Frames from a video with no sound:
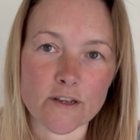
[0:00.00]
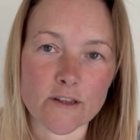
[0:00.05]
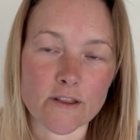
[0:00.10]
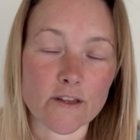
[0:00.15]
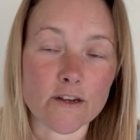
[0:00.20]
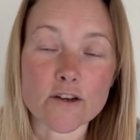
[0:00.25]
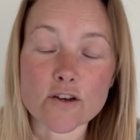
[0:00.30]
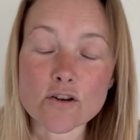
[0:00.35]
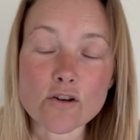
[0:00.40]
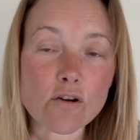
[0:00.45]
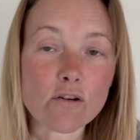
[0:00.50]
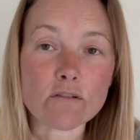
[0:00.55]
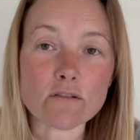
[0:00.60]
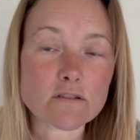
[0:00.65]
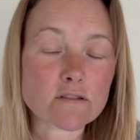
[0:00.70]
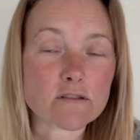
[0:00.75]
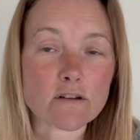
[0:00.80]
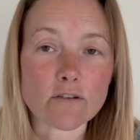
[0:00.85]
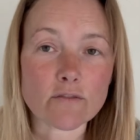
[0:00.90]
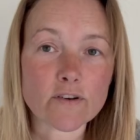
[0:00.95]
They're not
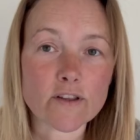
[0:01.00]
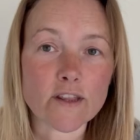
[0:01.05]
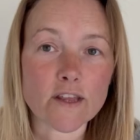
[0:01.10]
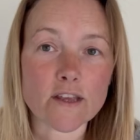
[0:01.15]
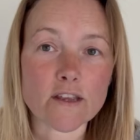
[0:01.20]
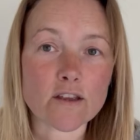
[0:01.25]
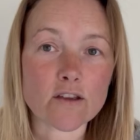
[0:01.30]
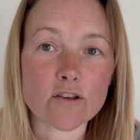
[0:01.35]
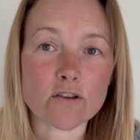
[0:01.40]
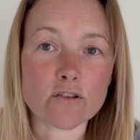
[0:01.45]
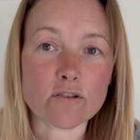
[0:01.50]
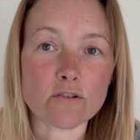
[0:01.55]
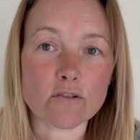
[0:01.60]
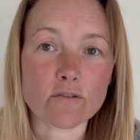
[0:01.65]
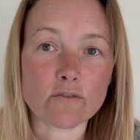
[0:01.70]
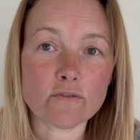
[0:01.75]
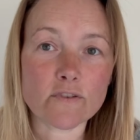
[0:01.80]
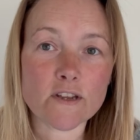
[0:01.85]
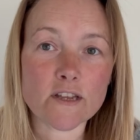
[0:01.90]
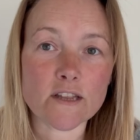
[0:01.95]
sorry they hurt
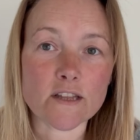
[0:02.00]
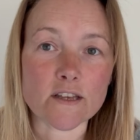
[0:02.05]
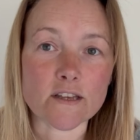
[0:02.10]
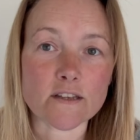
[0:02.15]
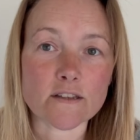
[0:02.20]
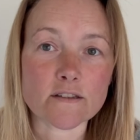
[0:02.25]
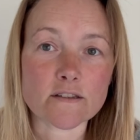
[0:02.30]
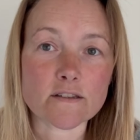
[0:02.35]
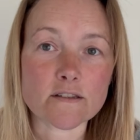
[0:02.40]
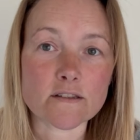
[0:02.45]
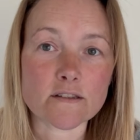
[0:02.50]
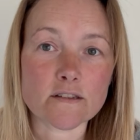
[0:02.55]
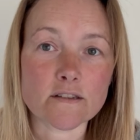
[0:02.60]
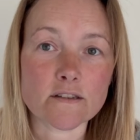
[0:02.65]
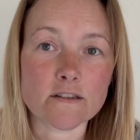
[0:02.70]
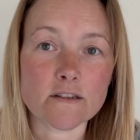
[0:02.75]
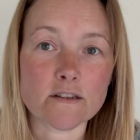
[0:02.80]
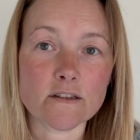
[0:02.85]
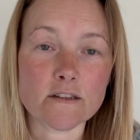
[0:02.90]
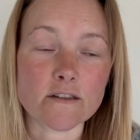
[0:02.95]
your feelings.
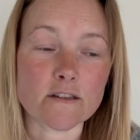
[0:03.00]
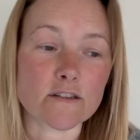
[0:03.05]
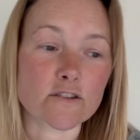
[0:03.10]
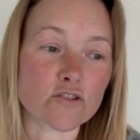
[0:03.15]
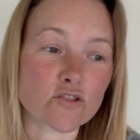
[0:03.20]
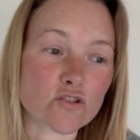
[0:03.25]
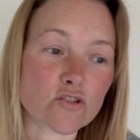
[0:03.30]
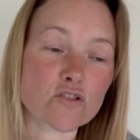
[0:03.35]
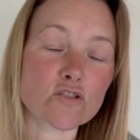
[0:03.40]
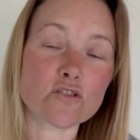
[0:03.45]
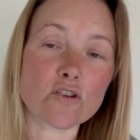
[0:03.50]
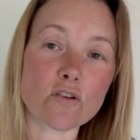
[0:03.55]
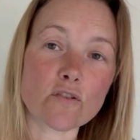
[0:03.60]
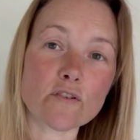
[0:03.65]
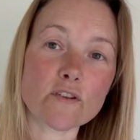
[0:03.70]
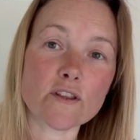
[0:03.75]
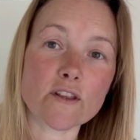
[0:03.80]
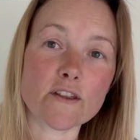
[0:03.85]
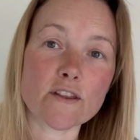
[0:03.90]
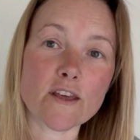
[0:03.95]
They're just
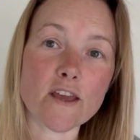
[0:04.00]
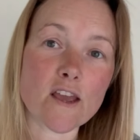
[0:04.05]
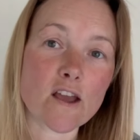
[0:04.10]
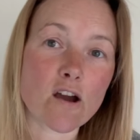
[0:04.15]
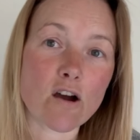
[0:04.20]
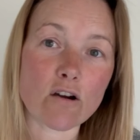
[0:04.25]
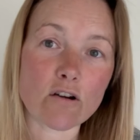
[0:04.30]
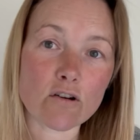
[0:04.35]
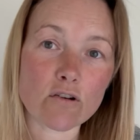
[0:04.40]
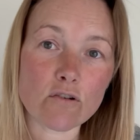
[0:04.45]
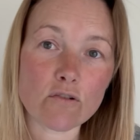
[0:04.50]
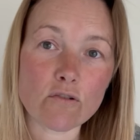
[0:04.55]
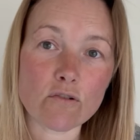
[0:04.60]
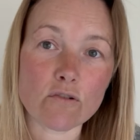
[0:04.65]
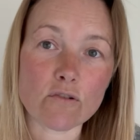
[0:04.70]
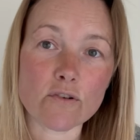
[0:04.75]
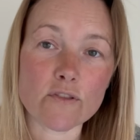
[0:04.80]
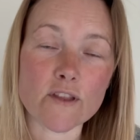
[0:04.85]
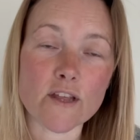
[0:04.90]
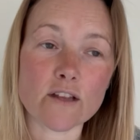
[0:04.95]
sorry that they got
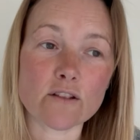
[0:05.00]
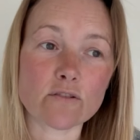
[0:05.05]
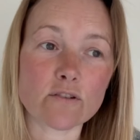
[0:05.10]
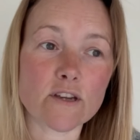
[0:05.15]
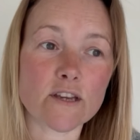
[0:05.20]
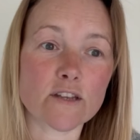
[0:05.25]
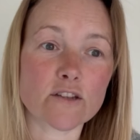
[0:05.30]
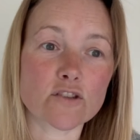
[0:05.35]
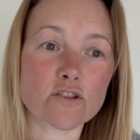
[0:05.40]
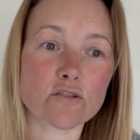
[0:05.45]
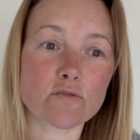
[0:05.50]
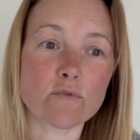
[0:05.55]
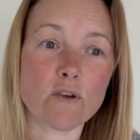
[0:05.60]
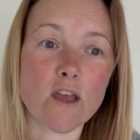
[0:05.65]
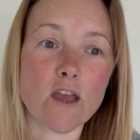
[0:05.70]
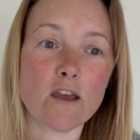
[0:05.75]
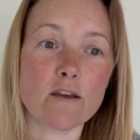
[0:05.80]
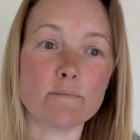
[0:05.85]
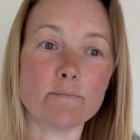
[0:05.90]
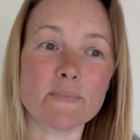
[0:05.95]
caught and they're looking to
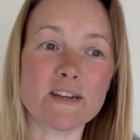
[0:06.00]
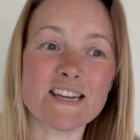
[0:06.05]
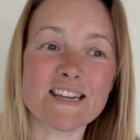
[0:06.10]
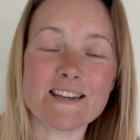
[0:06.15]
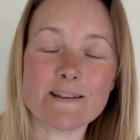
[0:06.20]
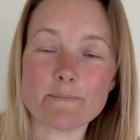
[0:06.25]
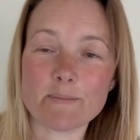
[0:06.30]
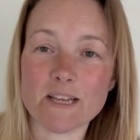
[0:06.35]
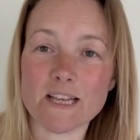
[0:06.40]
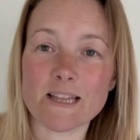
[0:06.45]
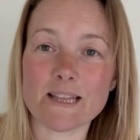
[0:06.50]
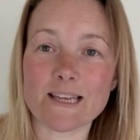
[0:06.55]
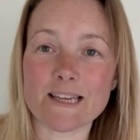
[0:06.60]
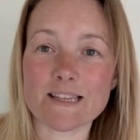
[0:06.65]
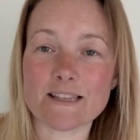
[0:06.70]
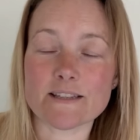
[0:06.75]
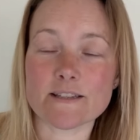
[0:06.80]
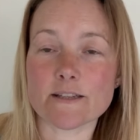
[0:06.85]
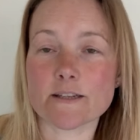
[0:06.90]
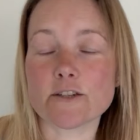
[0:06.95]

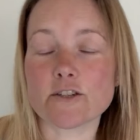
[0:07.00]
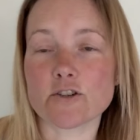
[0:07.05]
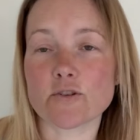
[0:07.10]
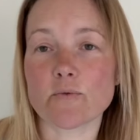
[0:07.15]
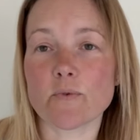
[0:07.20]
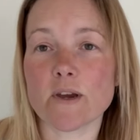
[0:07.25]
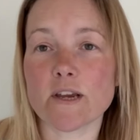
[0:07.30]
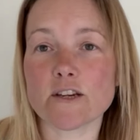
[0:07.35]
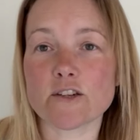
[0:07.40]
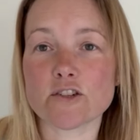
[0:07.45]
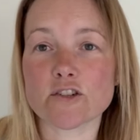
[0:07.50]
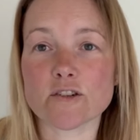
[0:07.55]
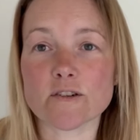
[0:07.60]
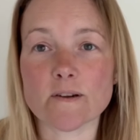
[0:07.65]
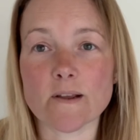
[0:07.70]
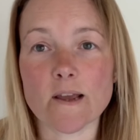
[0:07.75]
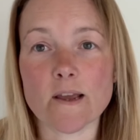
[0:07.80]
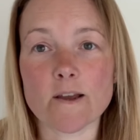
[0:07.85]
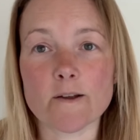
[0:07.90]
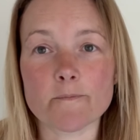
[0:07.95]
manipulate the
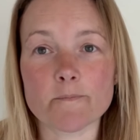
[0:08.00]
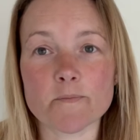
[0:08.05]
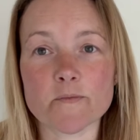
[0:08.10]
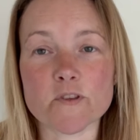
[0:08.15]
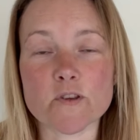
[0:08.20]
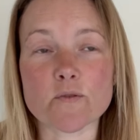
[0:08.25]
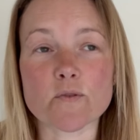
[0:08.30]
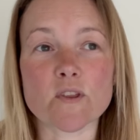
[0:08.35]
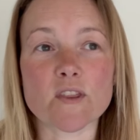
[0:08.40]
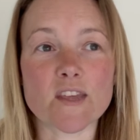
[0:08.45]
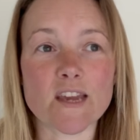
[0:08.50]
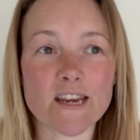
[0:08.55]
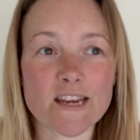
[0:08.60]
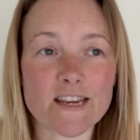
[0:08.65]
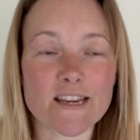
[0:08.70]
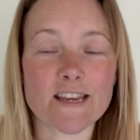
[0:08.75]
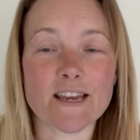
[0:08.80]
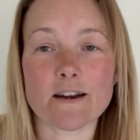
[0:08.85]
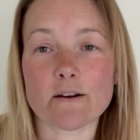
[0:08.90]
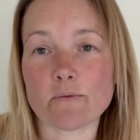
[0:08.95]
situation so that they
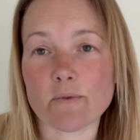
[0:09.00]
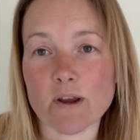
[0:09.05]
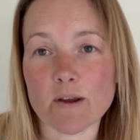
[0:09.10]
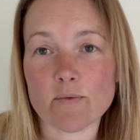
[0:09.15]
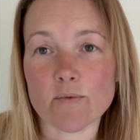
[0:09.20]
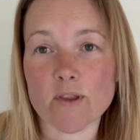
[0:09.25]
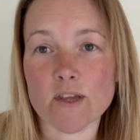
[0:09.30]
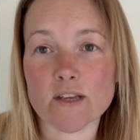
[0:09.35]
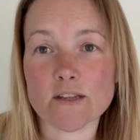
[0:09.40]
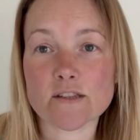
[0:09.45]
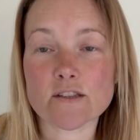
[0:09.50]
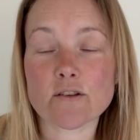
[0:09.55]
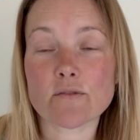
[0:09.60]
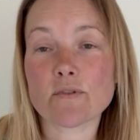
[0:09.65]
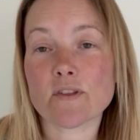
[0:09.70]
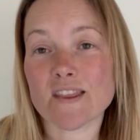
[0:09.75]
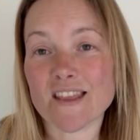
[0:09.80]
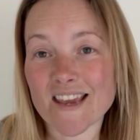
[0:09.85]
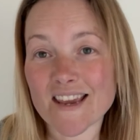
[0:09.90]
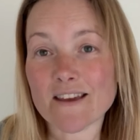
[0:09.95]
can get away with it and so
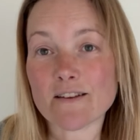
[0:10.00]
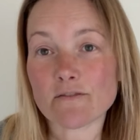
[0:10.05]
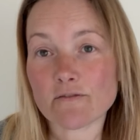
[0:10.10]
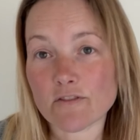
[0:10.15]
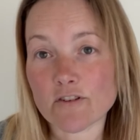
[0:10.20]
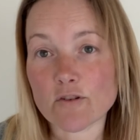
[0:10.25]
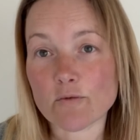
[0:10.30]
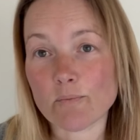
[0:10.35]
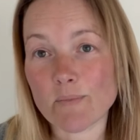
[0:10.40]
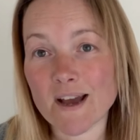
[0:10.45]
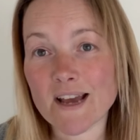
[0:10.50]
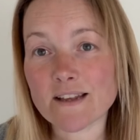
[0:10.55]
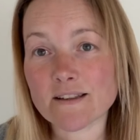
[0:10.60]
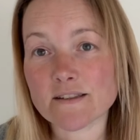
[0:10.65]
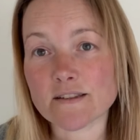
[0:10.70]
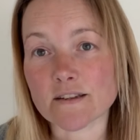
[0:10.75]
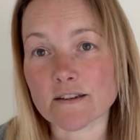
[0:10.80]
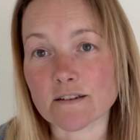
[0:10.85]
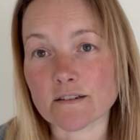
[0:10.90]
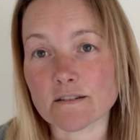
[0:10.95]
that they can feel
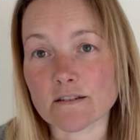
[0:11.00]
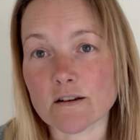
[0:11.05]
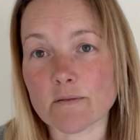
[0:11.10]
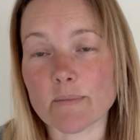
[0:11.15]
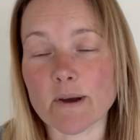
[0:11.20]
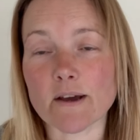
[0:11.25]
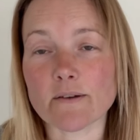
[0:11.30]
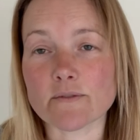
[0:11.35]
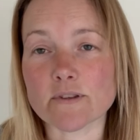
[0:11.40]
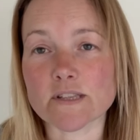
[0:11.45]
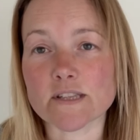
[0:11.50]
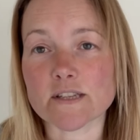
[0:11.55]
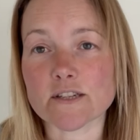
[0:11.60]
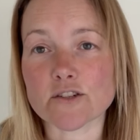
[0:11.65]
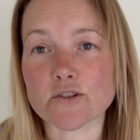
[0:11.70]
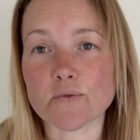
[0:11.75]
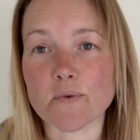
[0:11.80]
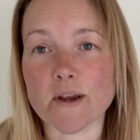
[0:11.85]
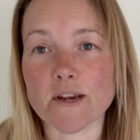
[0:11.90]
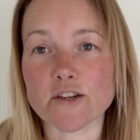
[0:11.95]
better about the
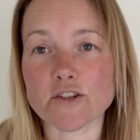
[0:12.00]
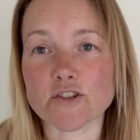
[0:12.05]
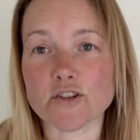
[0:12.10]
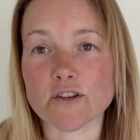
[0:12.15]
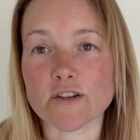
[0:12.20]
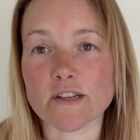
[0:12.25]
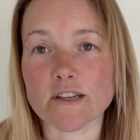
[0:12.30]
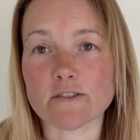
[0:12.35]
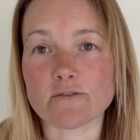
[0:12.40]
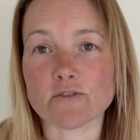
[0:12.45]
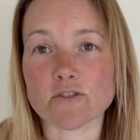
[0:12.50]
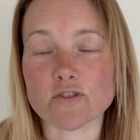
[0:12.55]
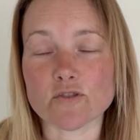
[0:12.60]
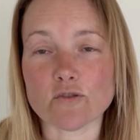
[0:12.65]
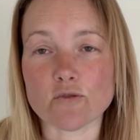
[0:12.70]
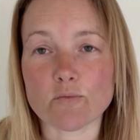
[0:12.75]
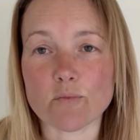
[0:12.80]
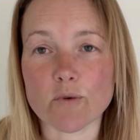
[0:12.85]
situation if it's all